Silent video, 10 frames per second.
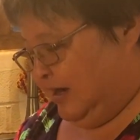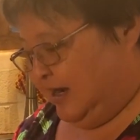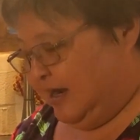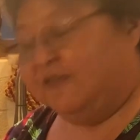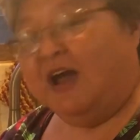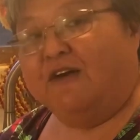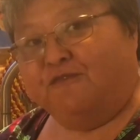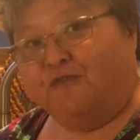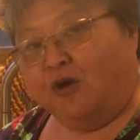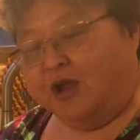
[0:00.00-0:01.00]
And I've got
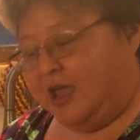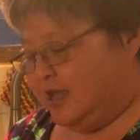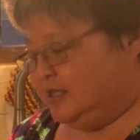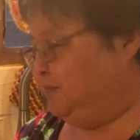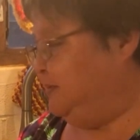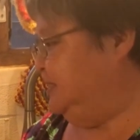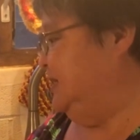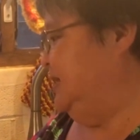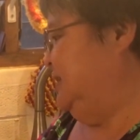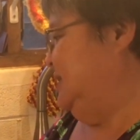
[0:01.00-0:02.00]
4 eggs
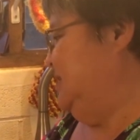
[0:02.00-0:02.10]
beaten.